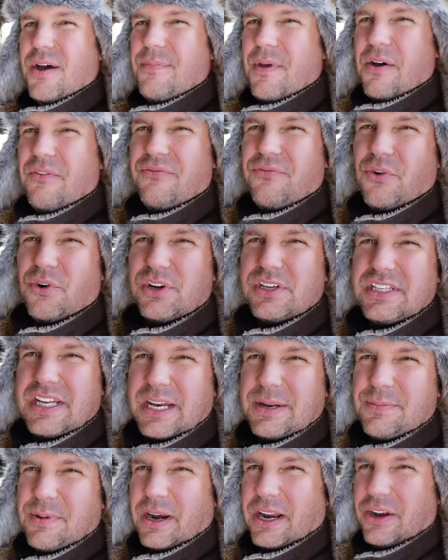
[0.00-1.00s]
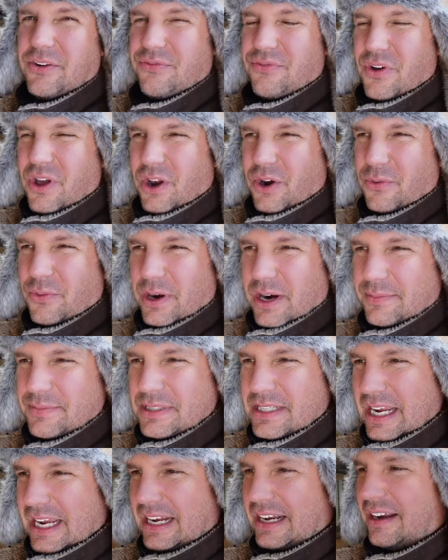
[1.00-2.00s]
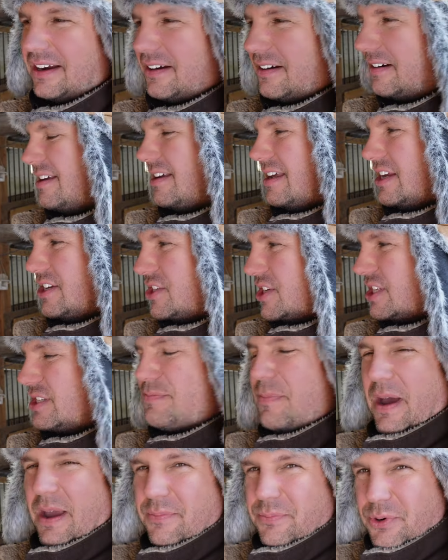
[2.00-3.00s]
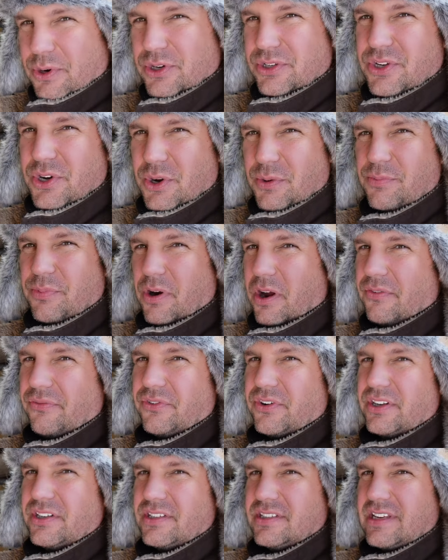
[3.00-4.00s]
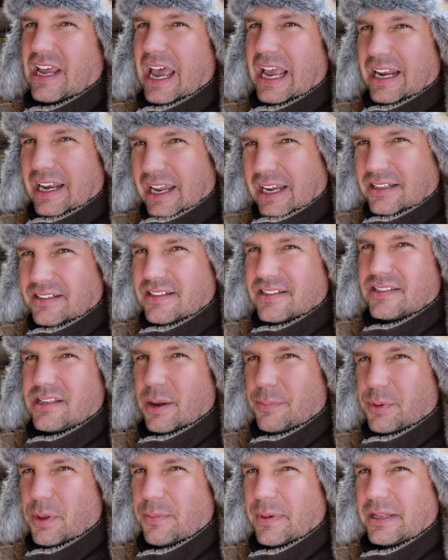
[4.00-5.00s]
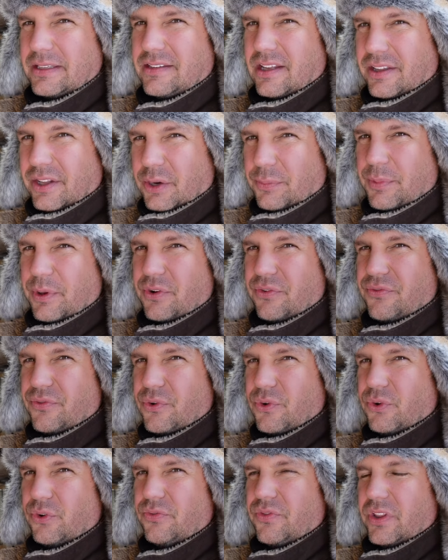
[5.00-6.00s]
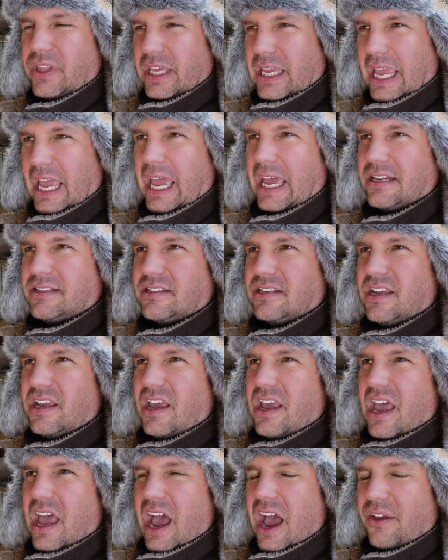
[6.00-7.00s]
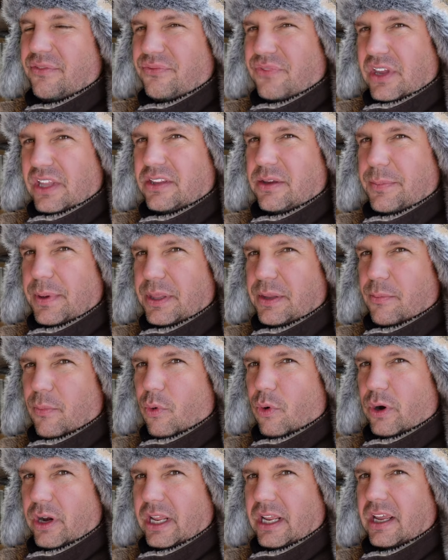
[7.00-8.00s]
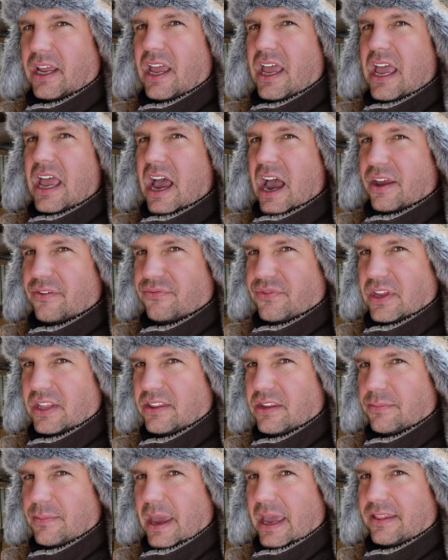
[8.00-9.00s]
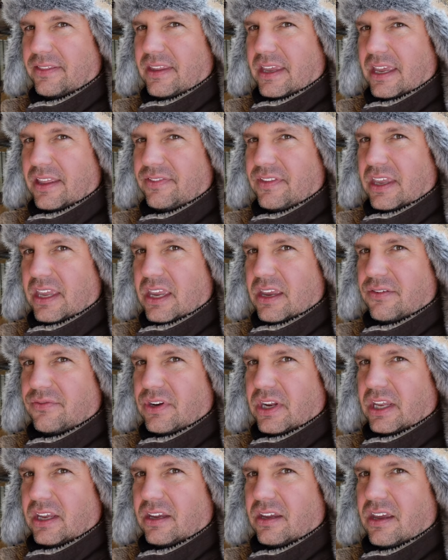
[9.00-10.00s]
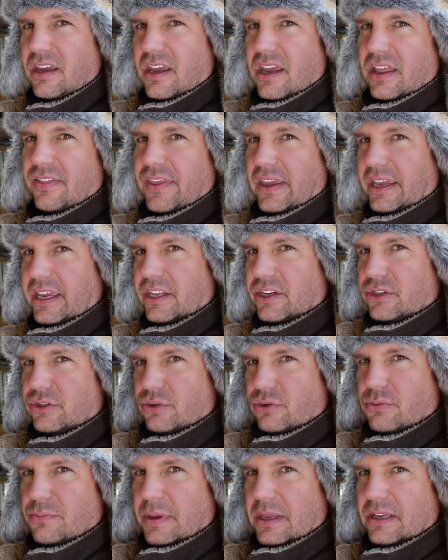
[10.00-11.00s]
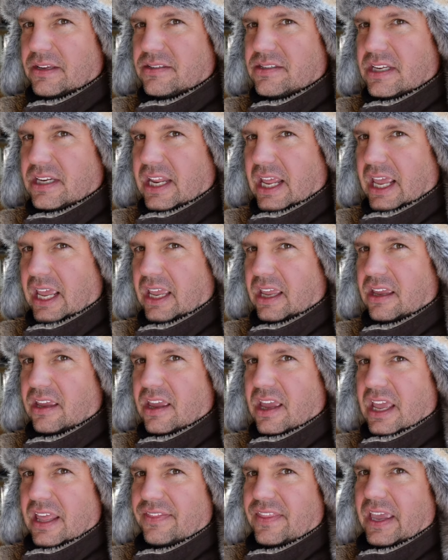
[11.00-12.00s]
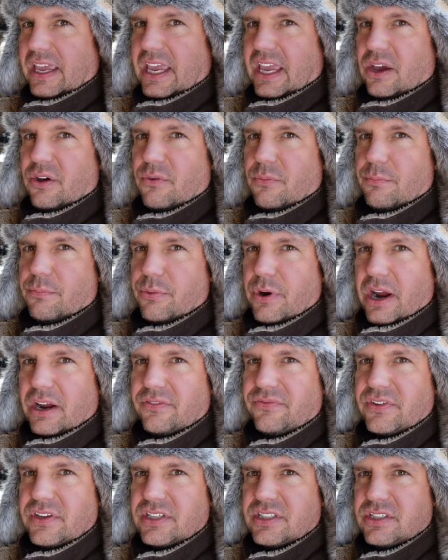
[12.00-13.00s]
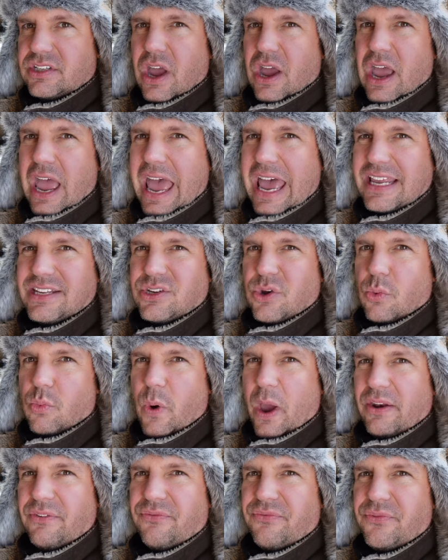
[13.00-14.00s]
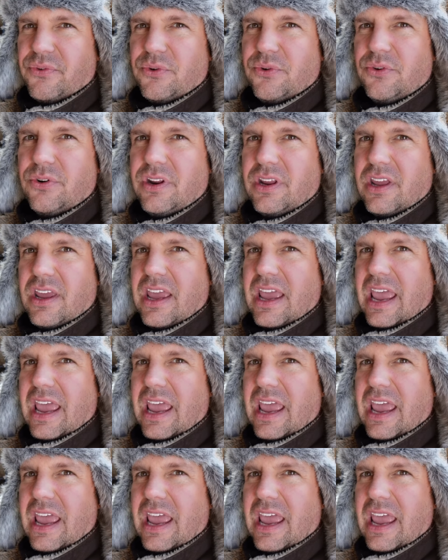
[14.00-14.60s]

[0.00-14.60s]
I'm not forcing anybody to follow what I'm saying here. It's just my personal preference. I like to supplement a little bit of food for the cats. I feed them in the morning. I feed them in the evening. They get two meals a day. They get breakfast as a wet food.